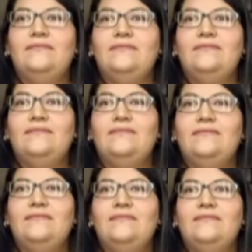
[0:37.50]

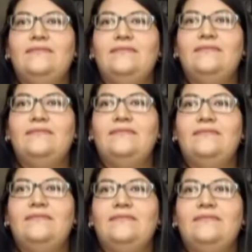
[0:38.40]

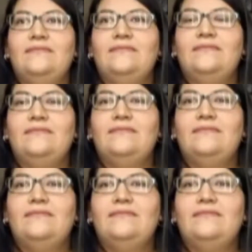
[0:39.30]

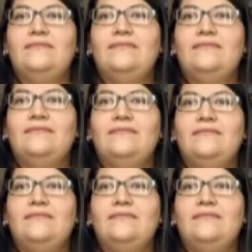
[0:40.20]
No words are spoken by the person on screen.